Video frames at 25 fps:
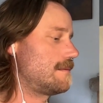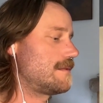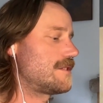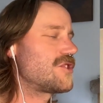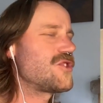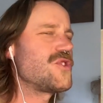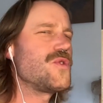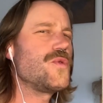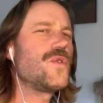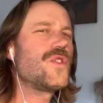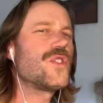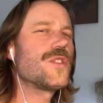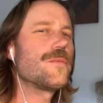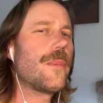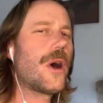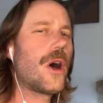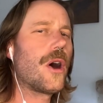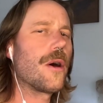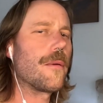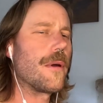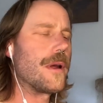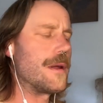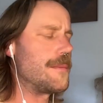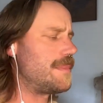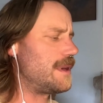It's too
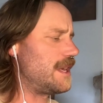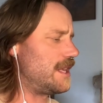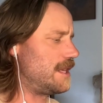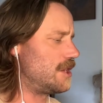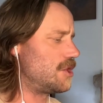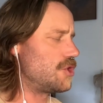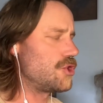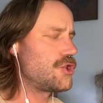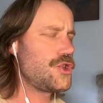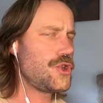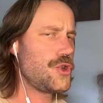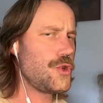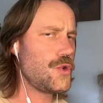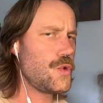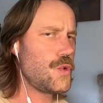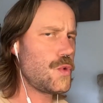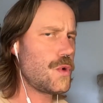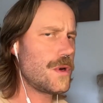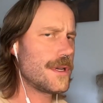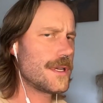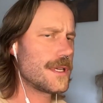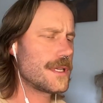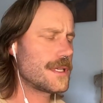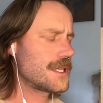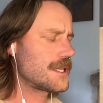small in my opinion.
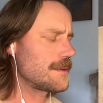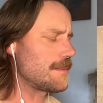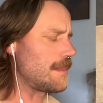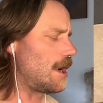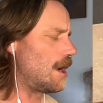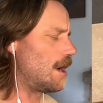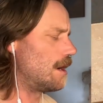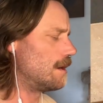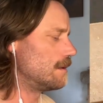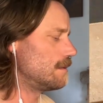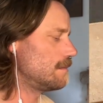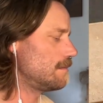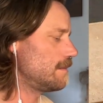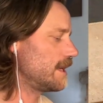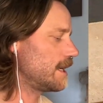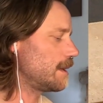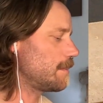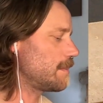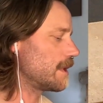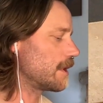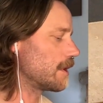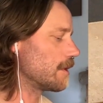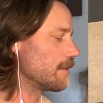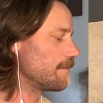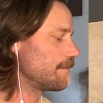Too small. Make it
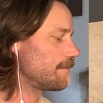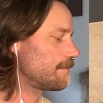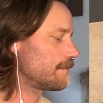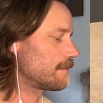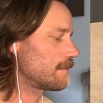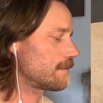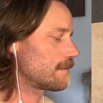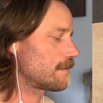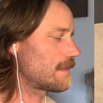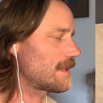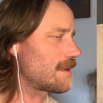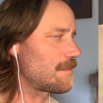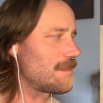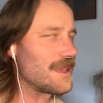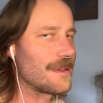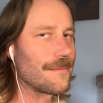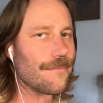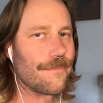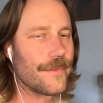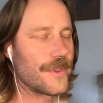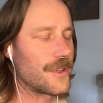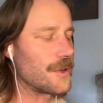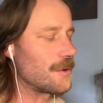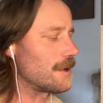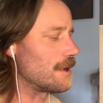bigger. I mean,
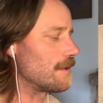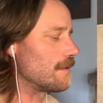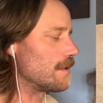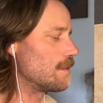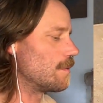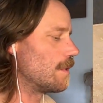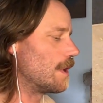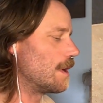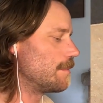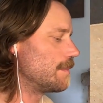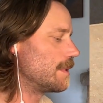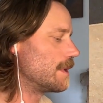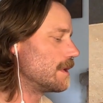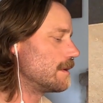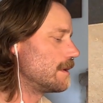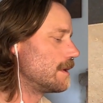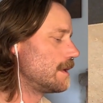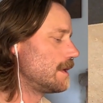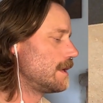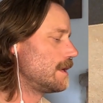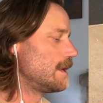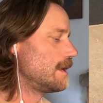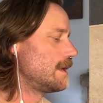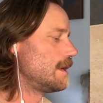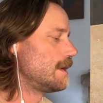do whatever you want, but
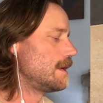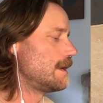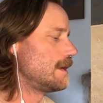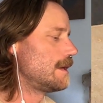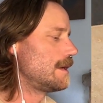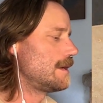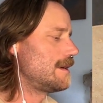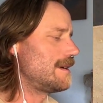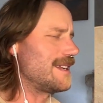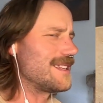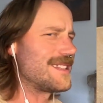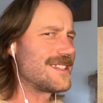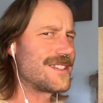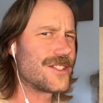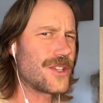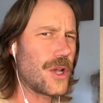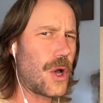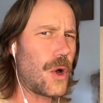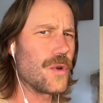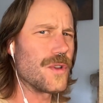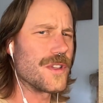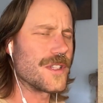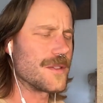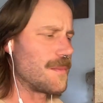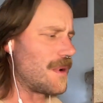it's
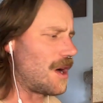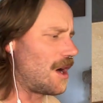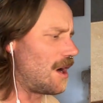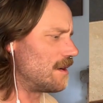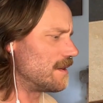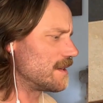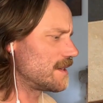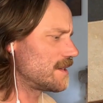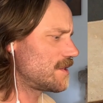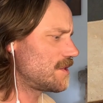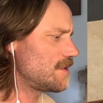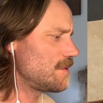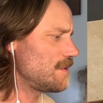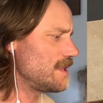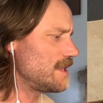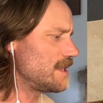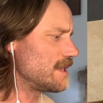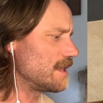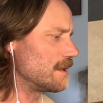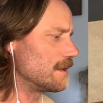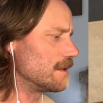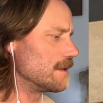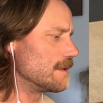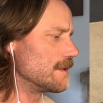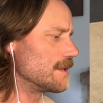so small. It's too easy
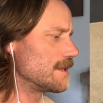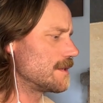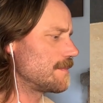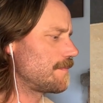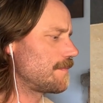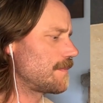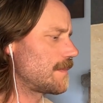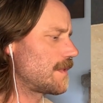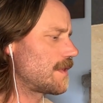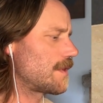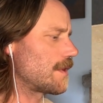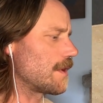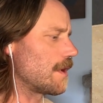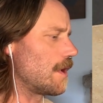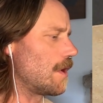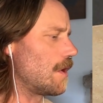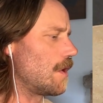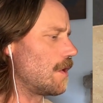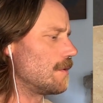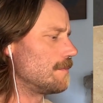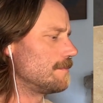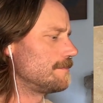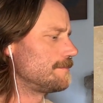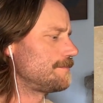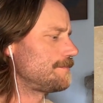to lose.
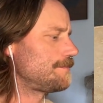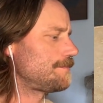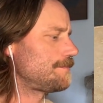So